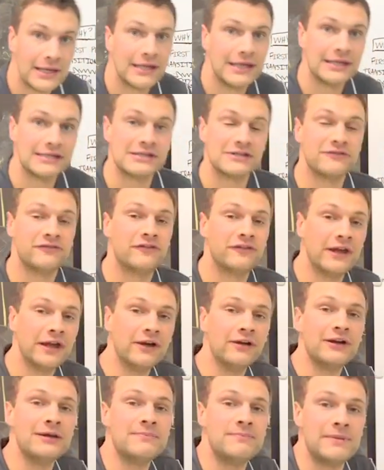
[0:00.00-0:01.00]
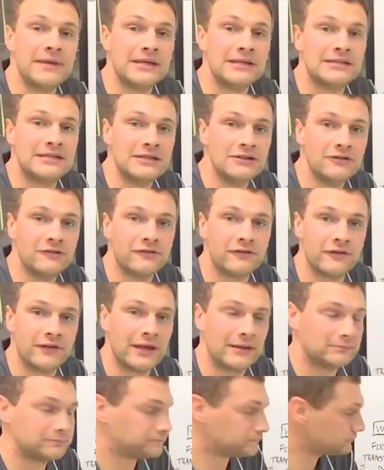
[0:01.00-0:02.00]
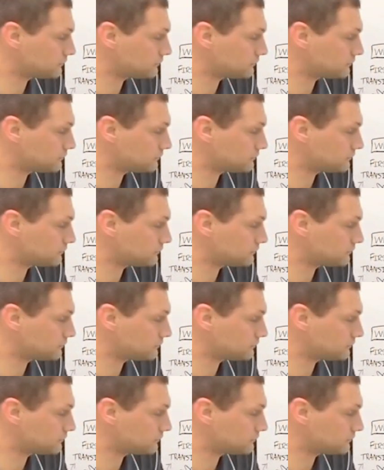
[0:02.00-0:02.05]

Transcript: is a very big deal for them.